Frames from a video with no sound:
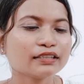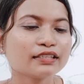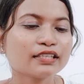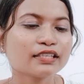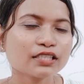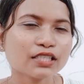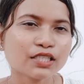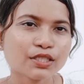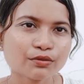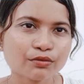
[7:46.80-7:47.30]

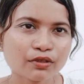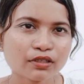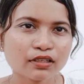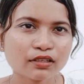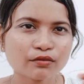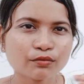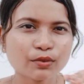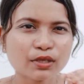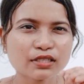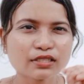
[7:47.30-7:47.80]
this one
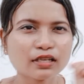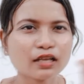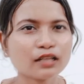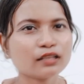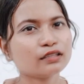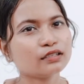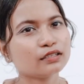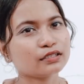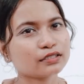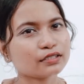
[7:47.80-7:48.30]
was a
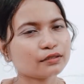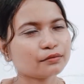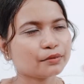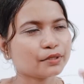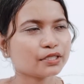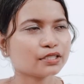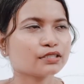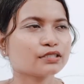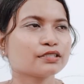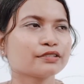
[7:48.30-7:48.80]
little
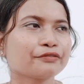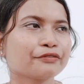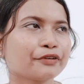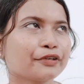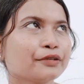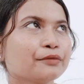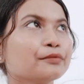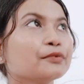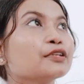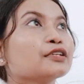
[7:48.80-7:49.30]
bit
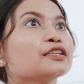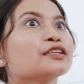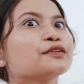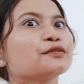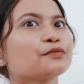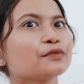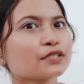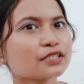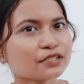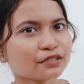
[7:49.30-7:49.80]
different, but
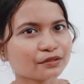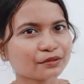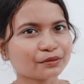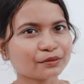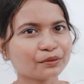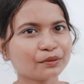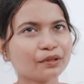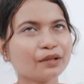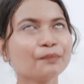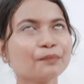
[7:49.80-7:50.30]
it was
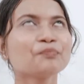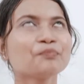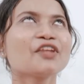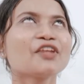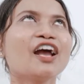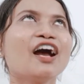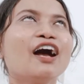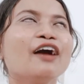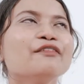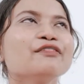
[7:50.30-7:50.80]
cool.
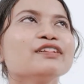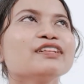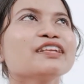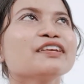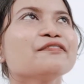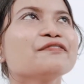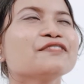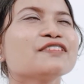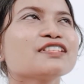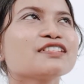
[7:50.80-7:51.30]
I will
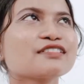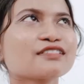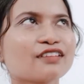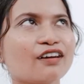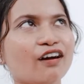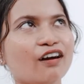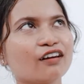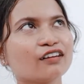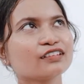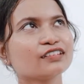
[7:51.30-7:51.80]
give this
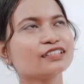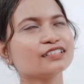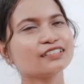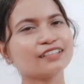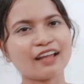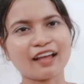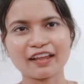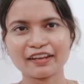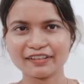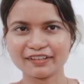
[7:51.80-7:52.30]
song a
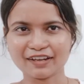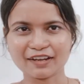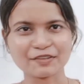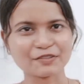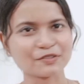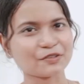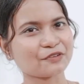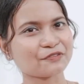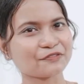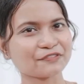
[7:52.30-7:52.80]
9
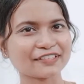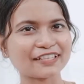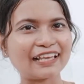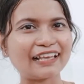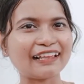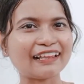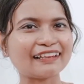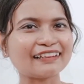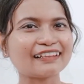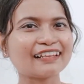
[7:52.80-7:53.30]
out of
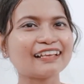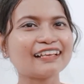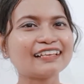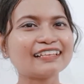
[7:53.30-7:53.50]
10.